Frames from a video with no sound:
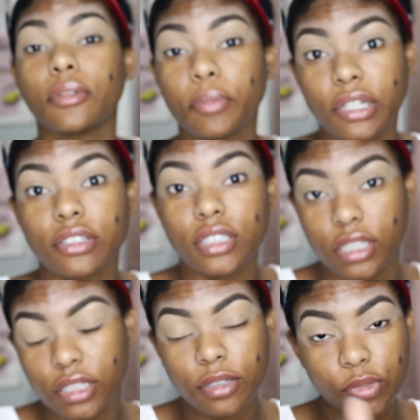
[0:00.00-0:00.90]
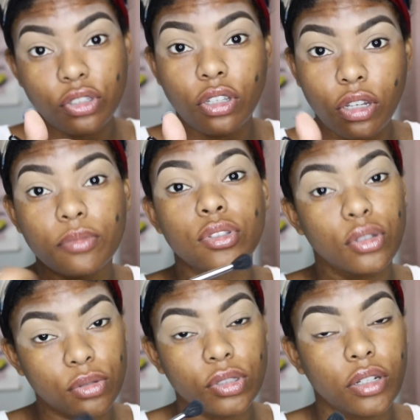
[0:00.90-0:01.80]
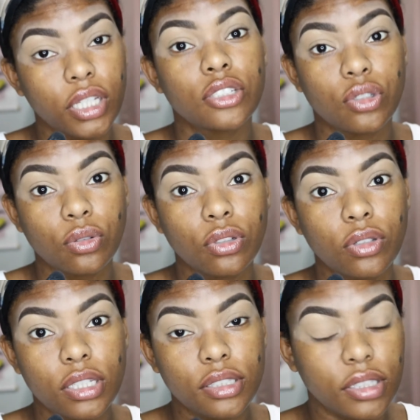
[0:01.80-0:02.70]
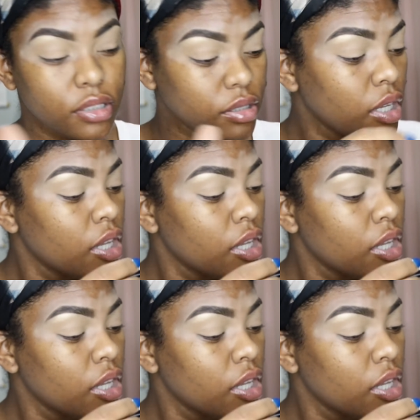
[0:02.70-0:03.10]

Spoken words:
embarrassing. I'm so sorry I showed you guys this.